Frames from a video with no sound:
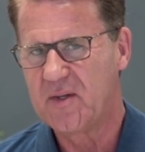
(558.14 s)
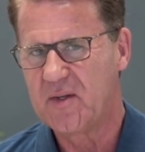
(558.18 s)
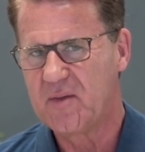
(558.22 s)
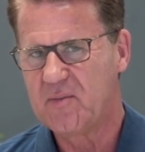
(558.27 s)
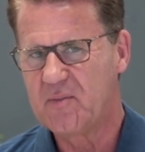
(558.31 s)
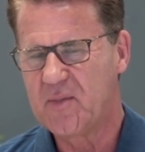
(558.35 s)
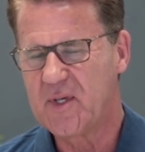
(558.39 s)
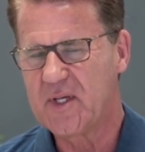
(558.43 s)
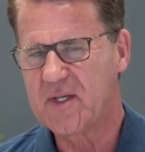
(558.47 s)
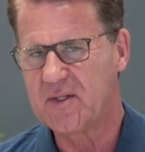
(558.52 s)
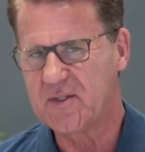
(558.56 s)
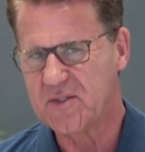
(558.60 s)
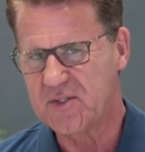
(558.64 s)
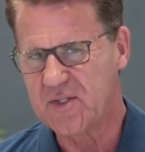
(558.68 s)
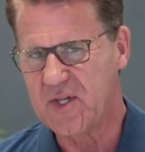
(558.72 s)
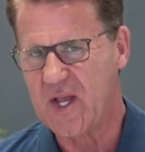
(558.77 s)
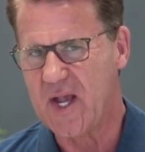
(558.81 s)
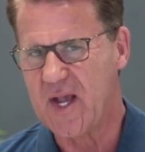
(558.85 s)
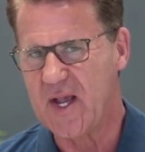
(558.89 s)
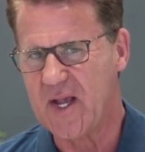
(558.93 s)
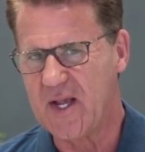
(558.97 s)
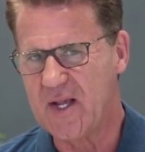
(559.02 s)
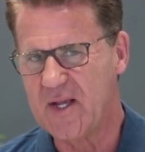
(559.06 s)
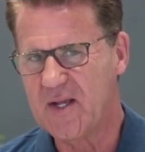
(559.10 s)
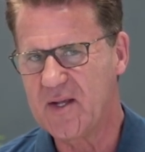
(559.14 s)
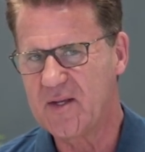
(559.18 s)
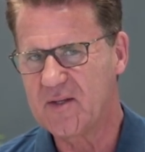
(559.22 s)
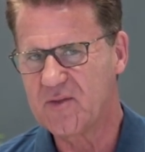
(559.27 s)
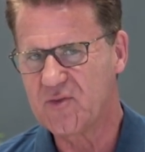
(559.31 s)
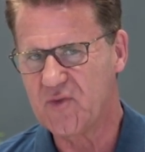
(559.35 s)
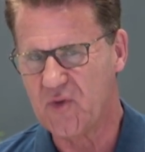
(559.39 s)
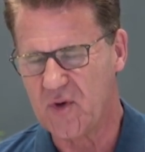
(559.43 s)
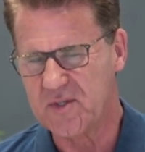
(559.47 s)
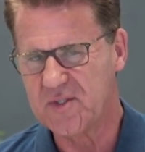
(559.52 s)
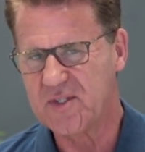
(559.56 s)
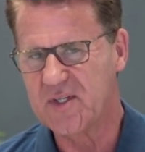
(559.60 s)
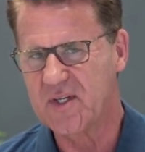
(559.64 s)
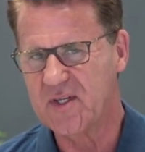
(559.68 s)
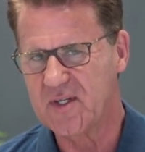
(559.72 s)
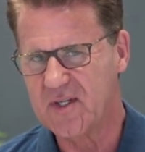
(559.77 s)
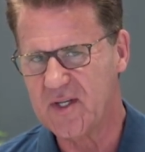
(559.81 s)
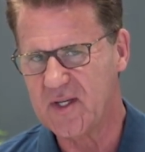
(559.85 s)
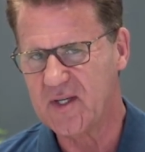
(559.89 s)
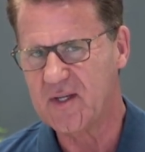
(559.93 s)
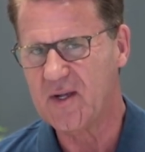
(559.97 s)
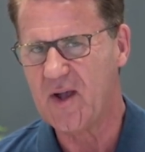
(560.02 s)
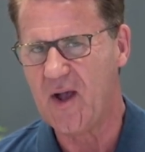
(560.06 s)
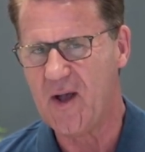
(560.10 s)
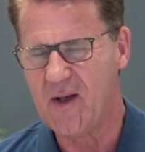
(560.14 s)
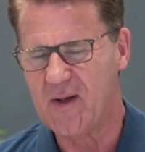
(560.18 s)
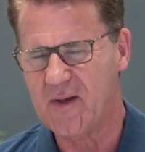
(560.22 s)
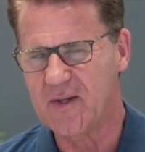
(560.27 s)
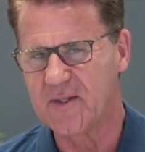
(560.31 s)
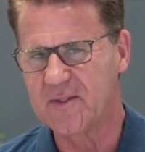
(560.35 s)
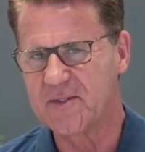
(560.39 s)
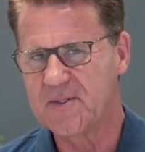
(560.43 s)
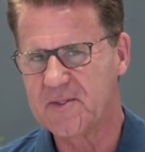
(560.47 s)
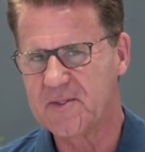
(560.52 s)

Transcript: because they trusted in God.